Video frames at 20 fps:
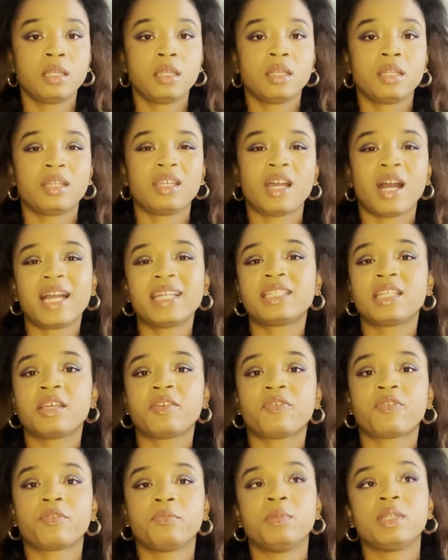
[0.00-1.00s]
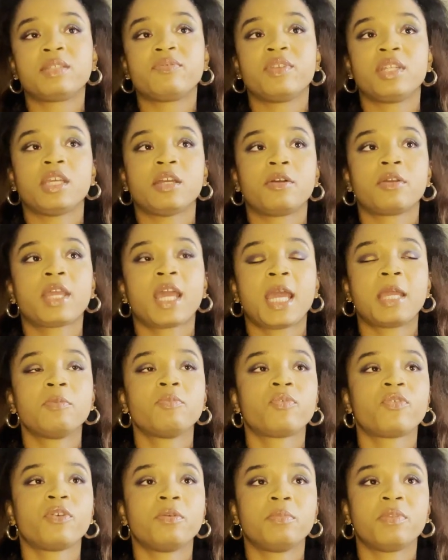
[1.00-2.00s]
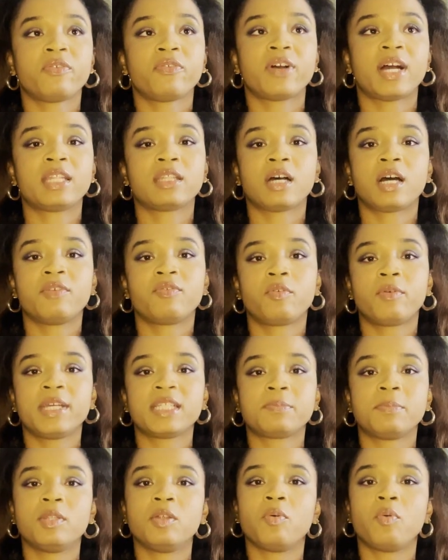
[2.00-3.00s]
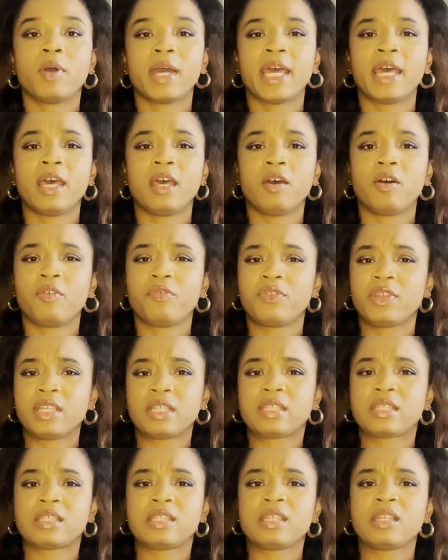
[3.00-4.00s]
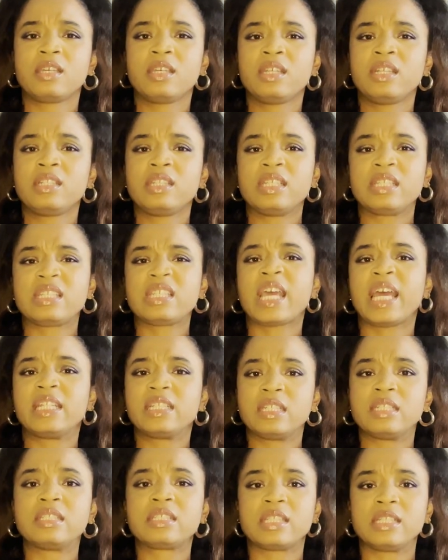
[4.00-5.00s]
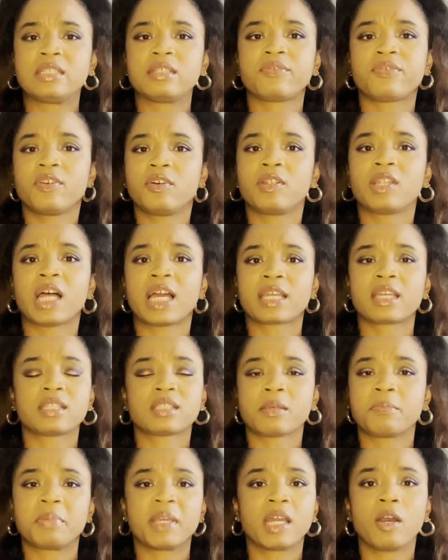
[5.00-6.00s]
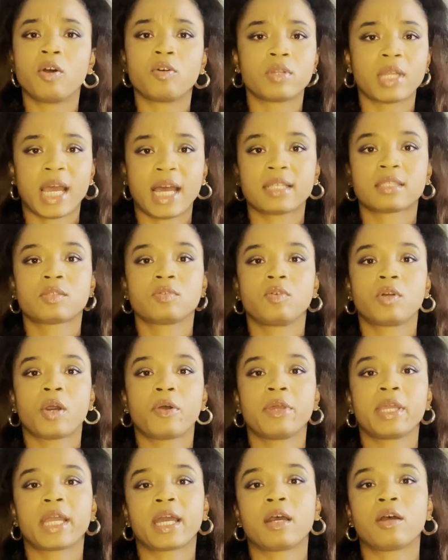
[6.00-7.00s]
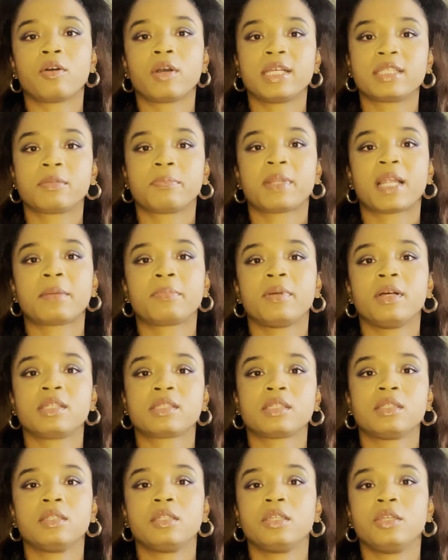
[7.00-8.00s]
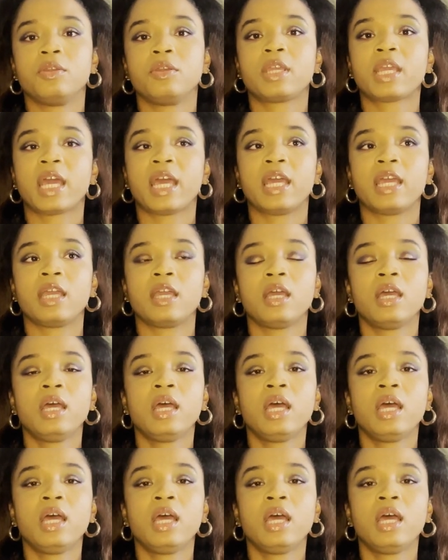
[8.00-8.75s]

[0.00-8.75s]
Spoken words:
The idea from this video came from the fact that I've always been aware of this tendency to feel like it's a big old hassle going out as a black person in the UK,